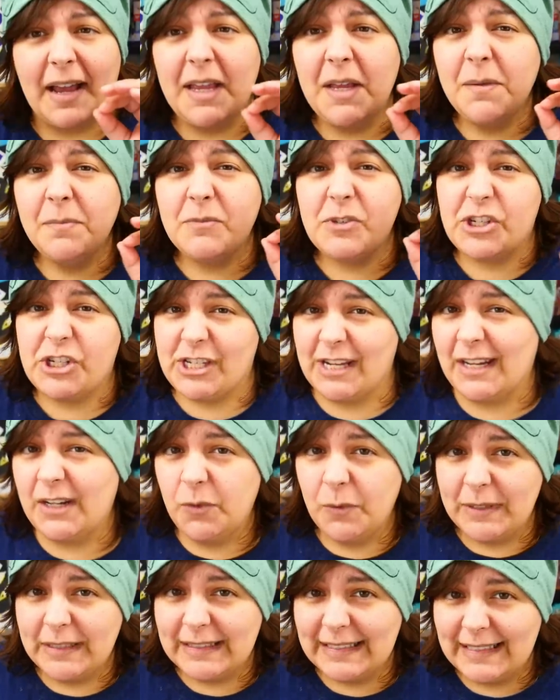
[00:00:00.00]
am
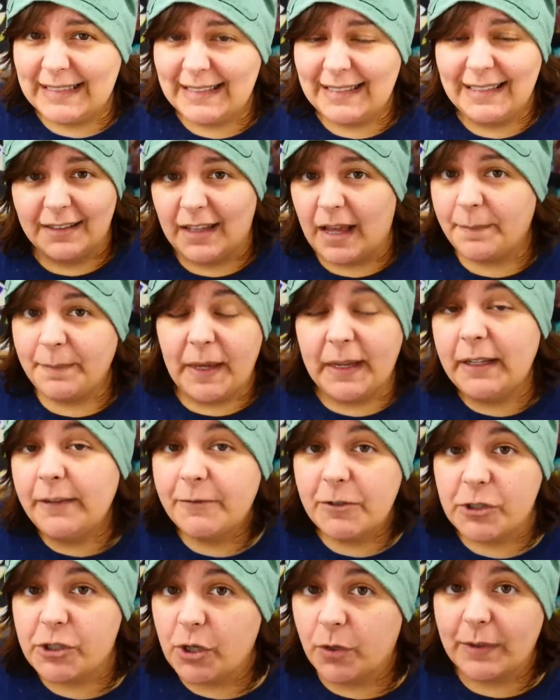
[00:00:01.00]
genuinely, I'm not
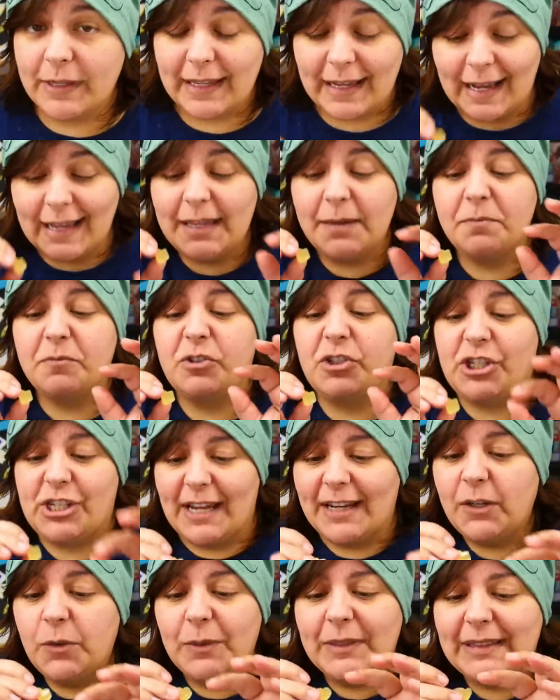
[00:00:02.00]
even joking, I am
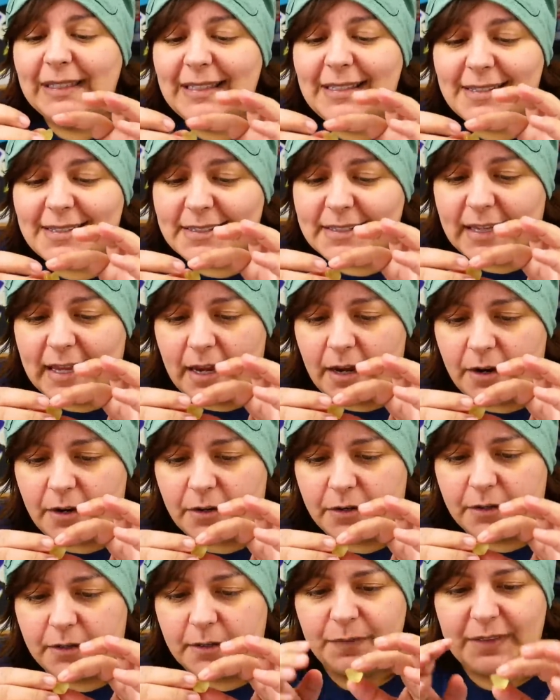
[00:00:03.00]
genuinely
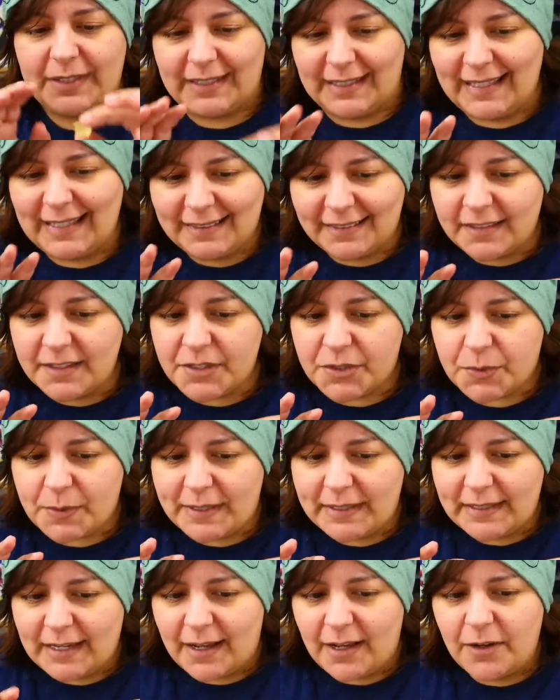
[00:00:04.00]
scared to eat this
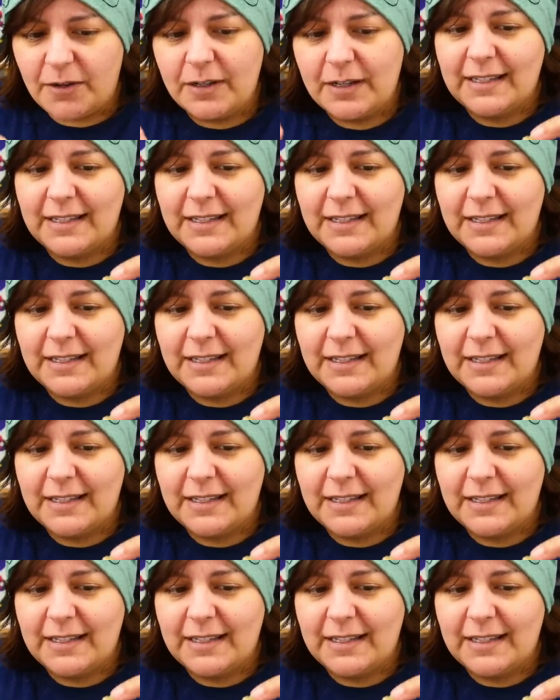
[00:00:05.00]
right now,